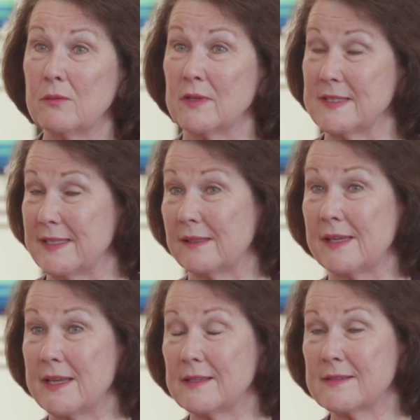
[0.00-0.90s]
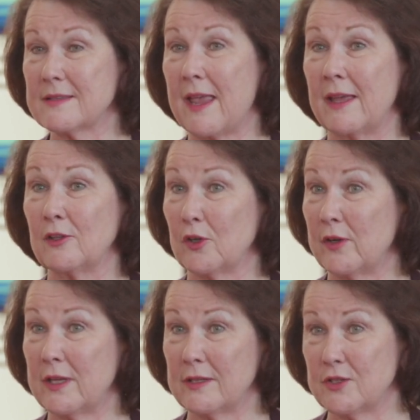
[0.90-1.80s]
resilience, and
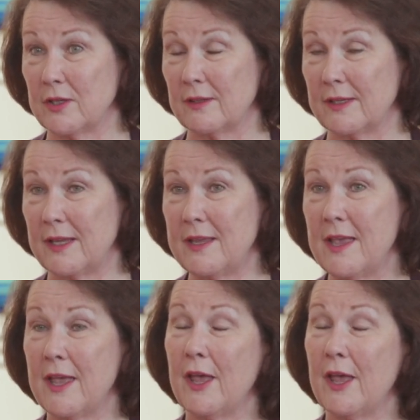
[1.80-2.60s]
learning agility.